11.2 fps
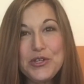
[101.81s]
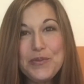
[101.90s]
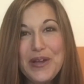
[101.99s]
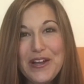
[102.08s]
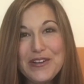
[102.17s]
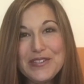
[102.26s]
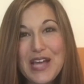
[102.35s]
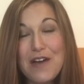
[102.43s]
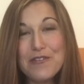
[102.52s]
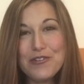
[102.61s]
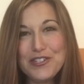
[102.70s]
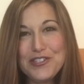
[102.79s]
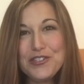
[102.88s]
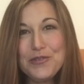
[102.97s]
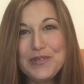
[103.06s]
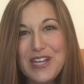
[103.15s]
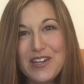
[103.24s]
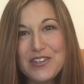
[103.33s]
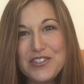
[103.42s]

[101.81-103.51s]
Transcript: 2 pairs of Christian Louboutin